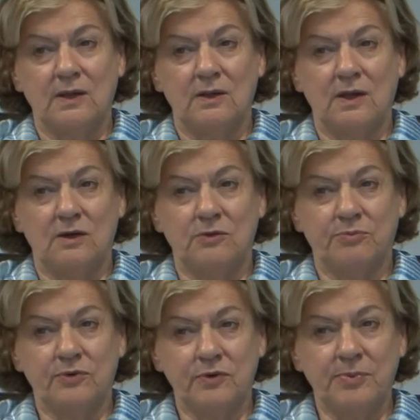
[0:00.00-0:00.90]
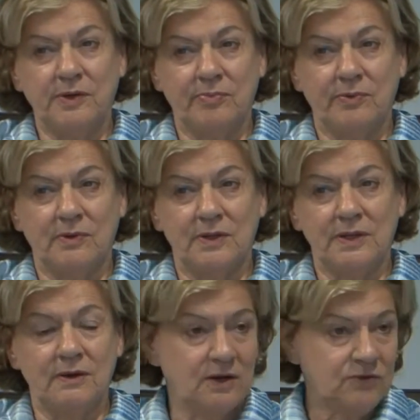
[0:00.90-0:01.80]
Now the poor people
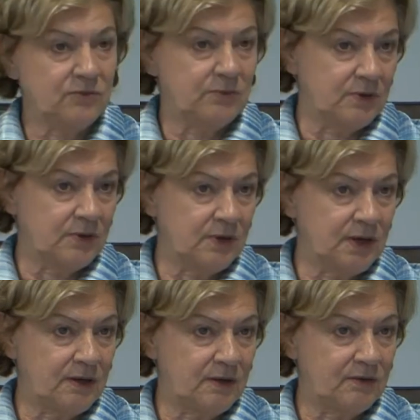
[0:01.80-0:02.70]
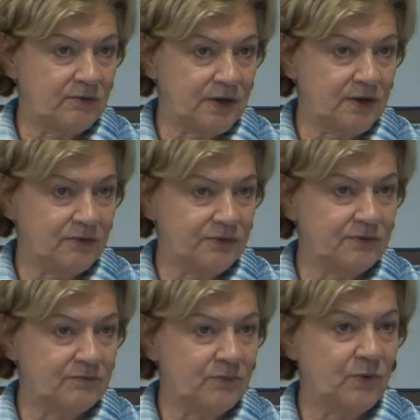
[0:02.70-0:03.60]
in Luxembourg are very
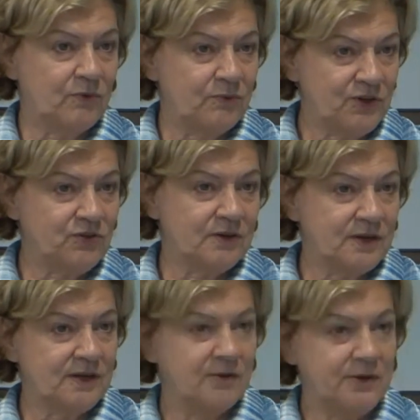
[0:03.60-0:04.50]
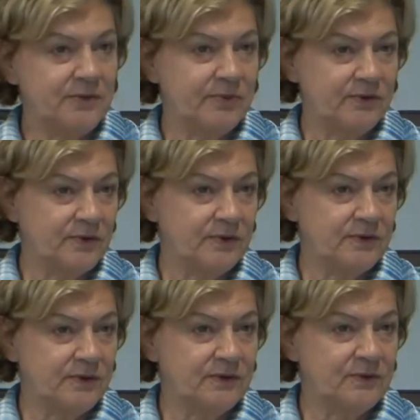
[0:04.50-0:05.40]
often more richer than
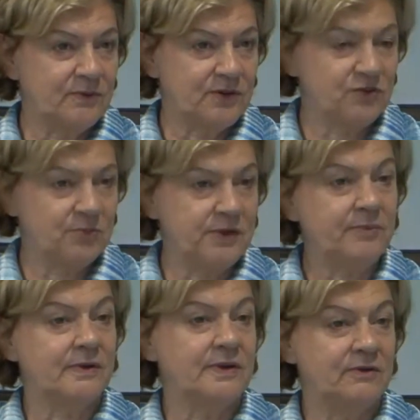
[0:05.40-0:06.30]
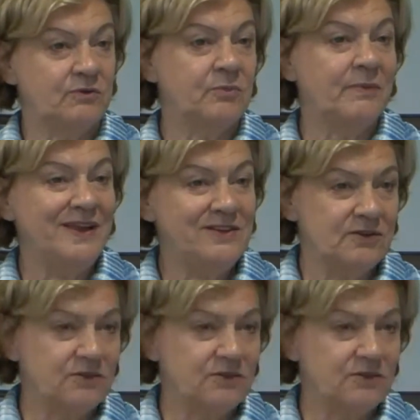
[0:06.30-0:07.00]
the richer people in Romania.